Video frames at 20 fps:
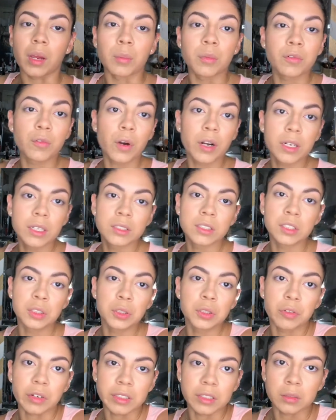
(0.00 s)
before I continue
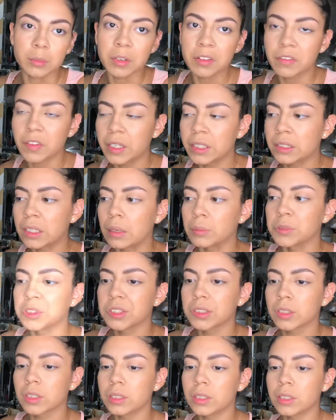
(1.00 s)
the rest of my face, I'm
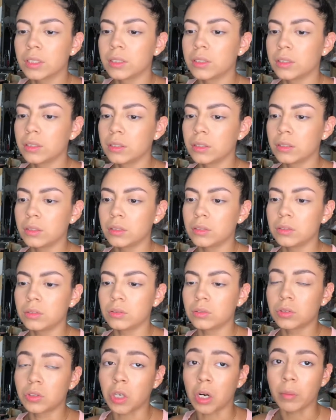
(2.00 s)
just gonna
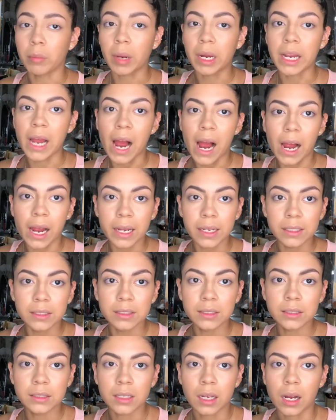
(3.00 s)
start my
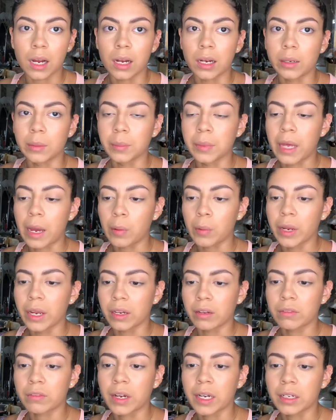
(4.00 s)
eyes. That way I
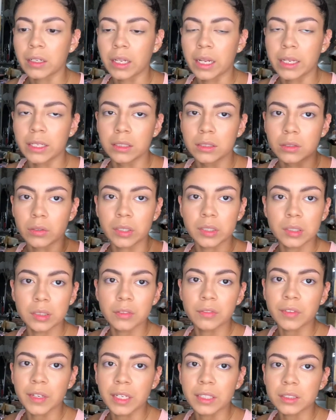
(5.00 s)
can finalize the rest of the
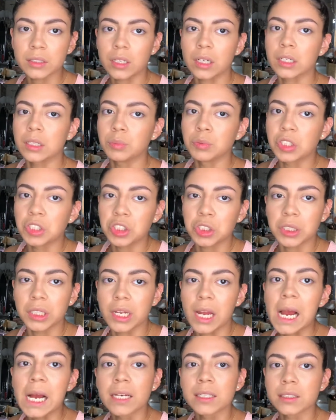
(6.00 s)
face and I keep touching it
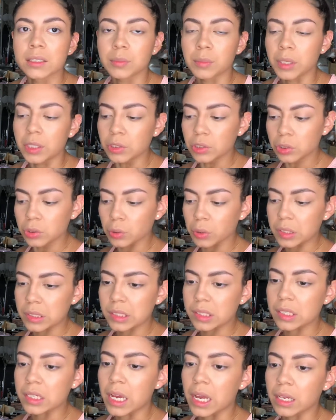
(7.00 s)
as much towards
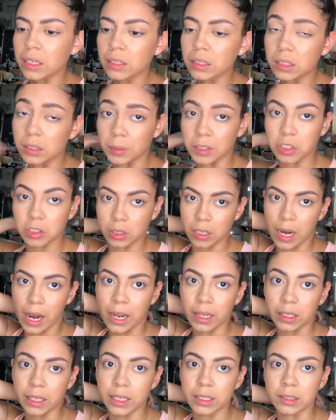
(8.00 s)
the end, especially
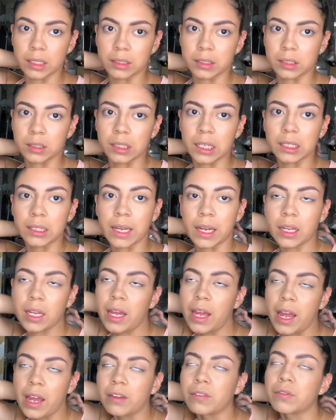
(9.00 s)
highlights. I tend to get that
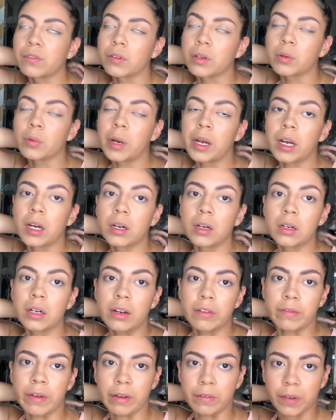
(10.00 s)
everywhere
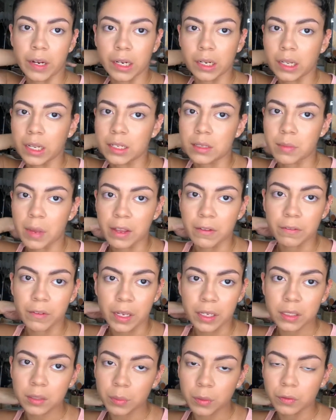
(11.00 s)
if I finalize my
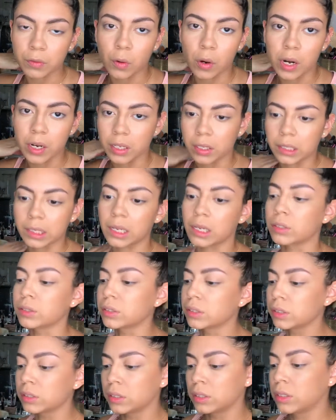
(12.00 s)
face before anything
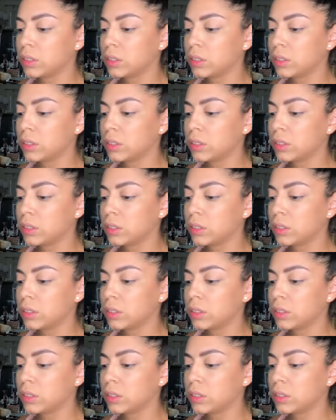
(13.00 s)
else.